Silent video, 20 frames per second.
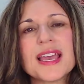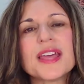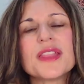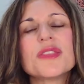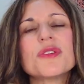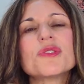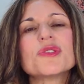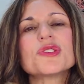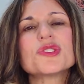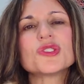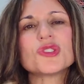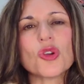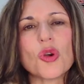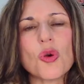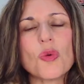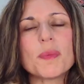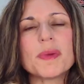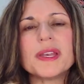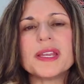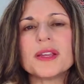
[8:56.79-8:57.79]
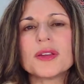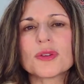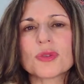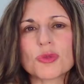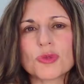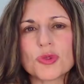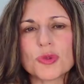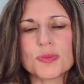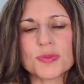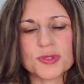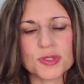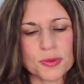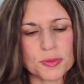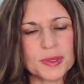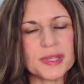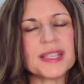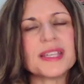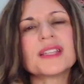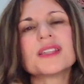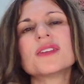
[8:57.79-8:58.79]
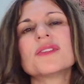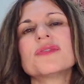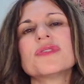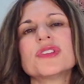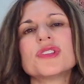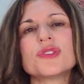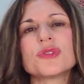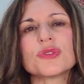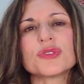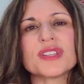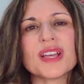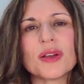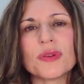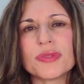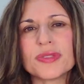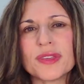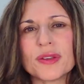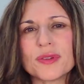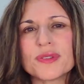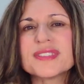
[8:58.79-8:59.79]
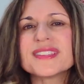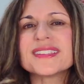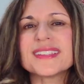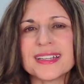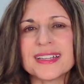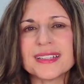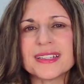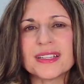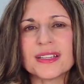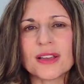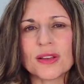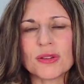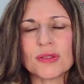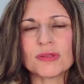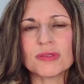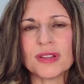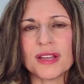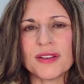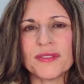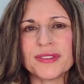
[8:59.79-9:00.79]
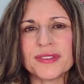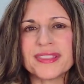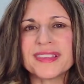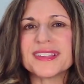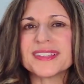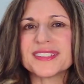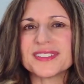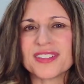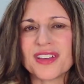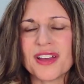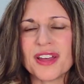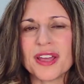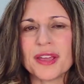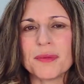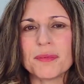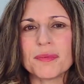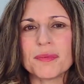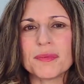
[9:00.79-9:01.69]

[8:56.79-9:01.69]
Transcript: There's so many groups, so many individuals out there sending out love at this time